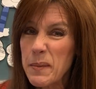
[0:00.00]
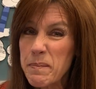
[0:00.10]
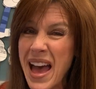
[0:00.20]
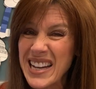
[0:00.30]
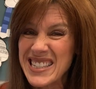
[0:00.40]

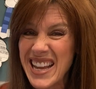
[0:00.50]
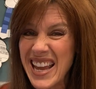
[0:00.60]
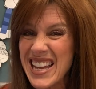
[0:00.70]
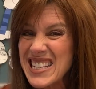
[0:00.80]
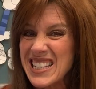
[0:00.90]
Max
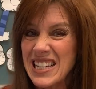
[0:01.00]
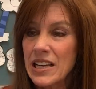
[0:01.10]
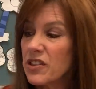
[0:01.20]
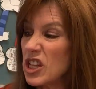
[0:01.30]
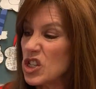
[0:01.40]
ate
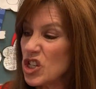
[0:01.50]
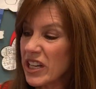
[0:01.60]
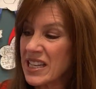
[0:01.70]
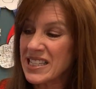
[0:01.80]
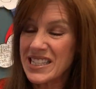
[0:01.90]
the
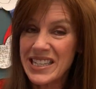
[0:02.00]
chicken's